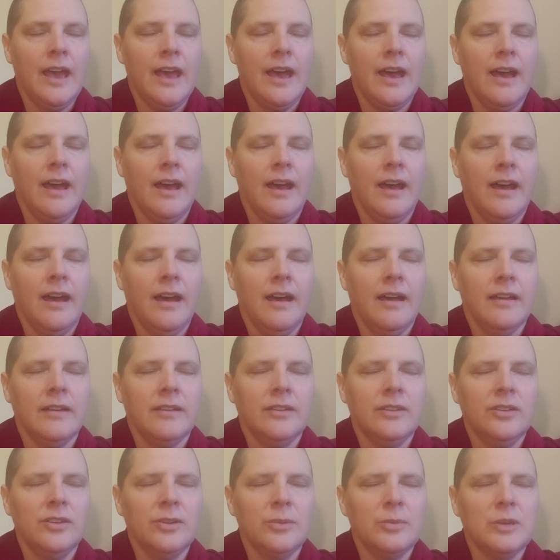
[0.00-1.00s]

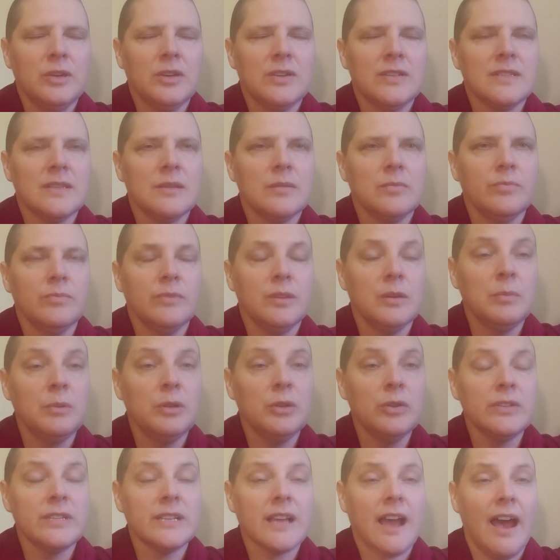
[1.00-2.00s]
Because the
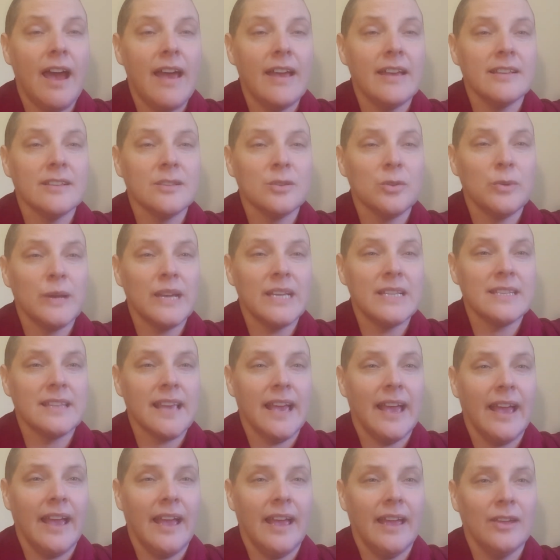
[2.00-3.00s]
blue sky is always
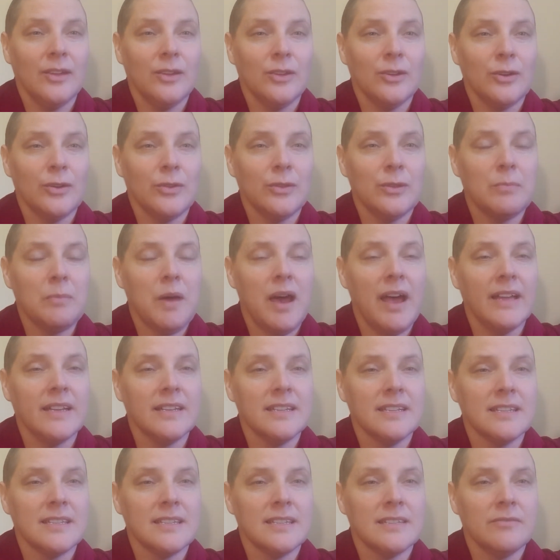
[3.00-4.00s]
there, the mind
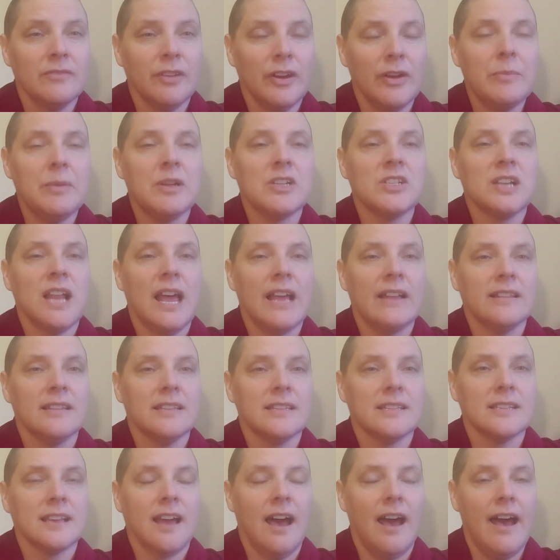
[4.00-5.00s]
is very much like the
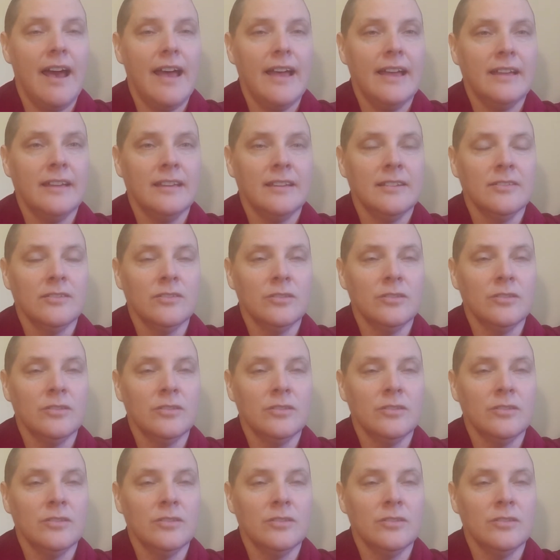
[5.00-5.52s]
sky.